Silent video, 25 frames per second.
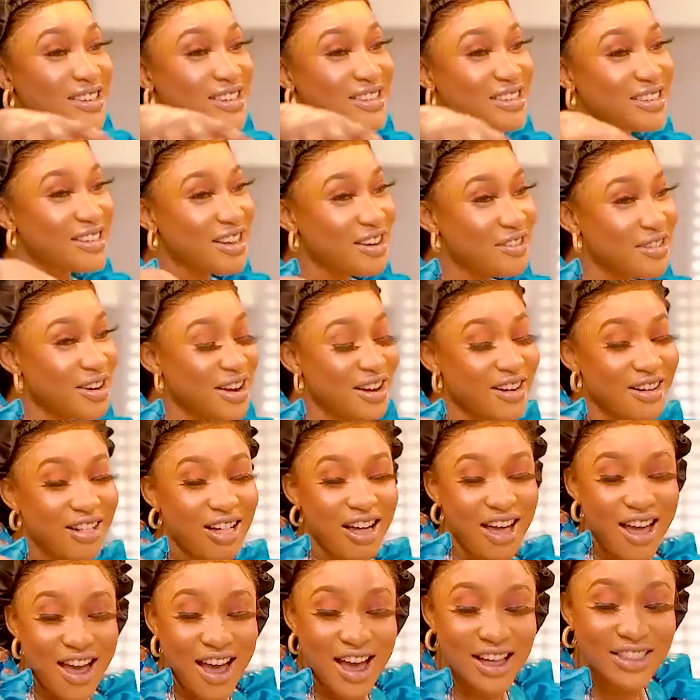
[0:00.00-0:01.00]

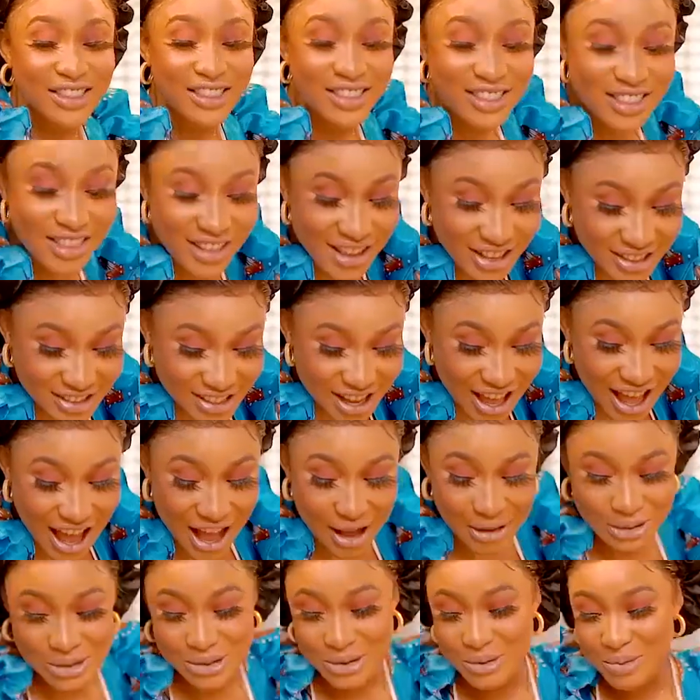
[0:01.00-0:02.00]
cereal and learned
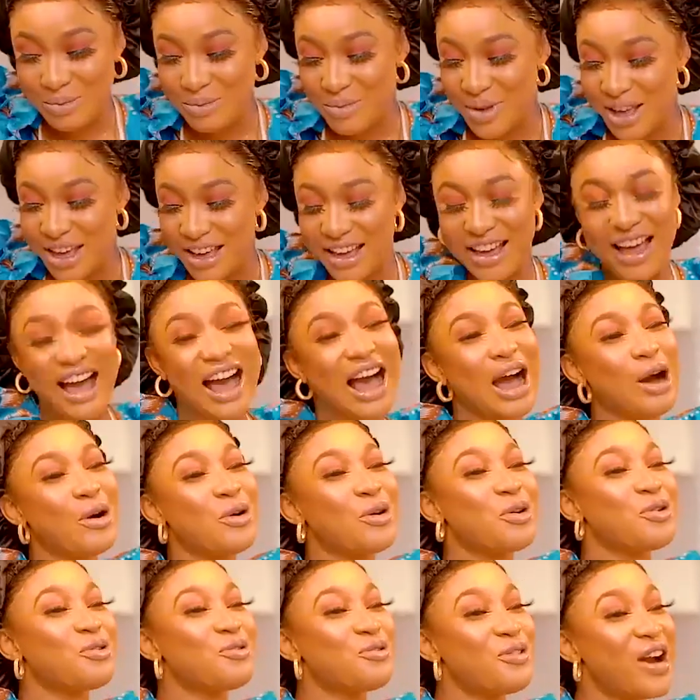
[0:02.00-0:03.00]
how to make
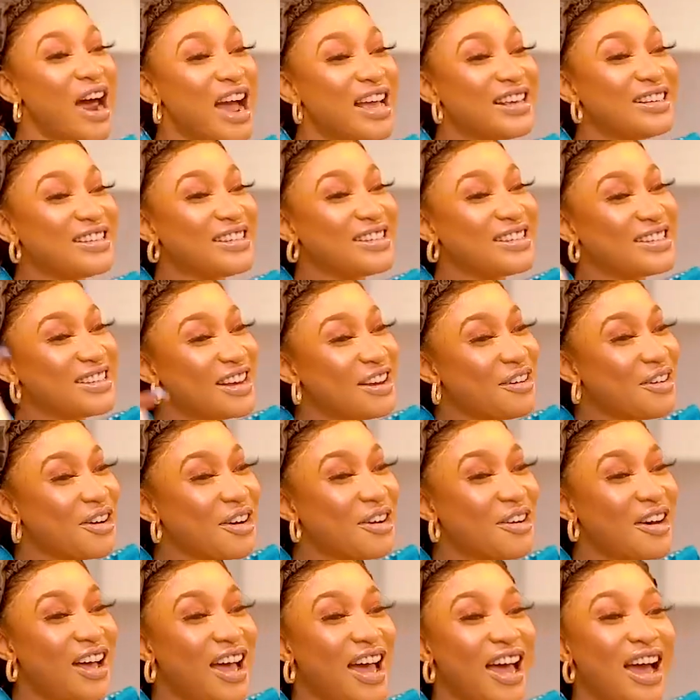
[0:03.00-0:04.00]
our rice
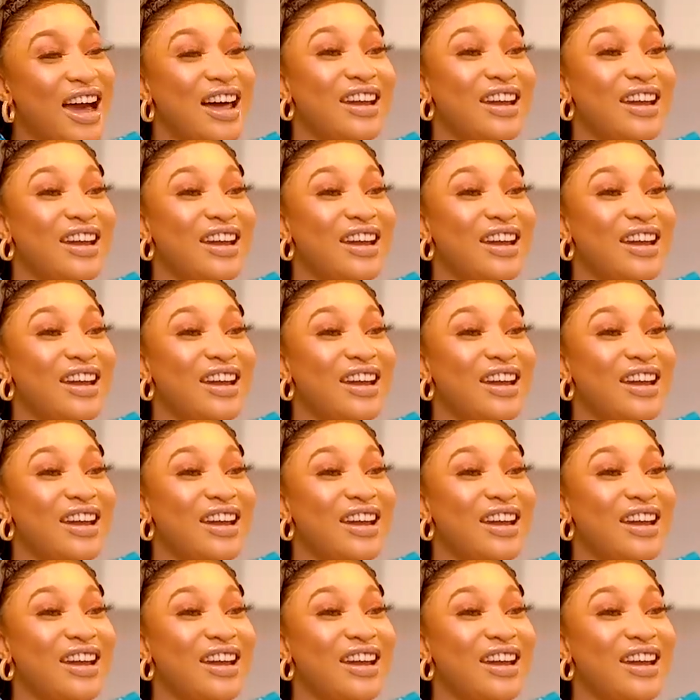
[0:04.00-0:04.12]
cereal